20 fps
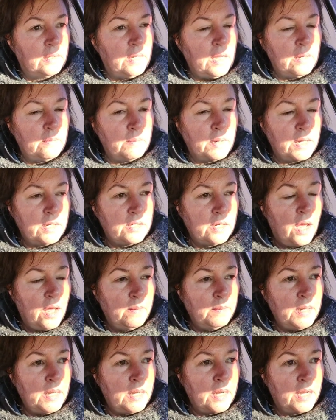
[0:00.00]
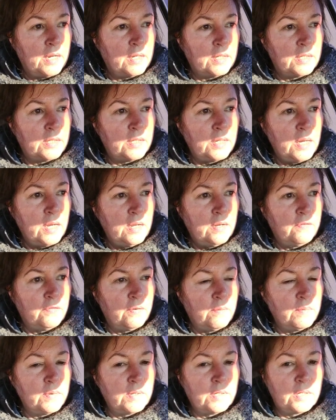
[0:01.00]
in my tummy, and I could see it
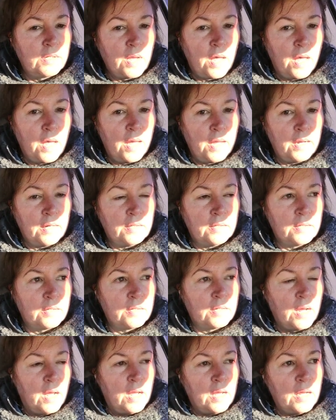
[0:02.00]
from the sides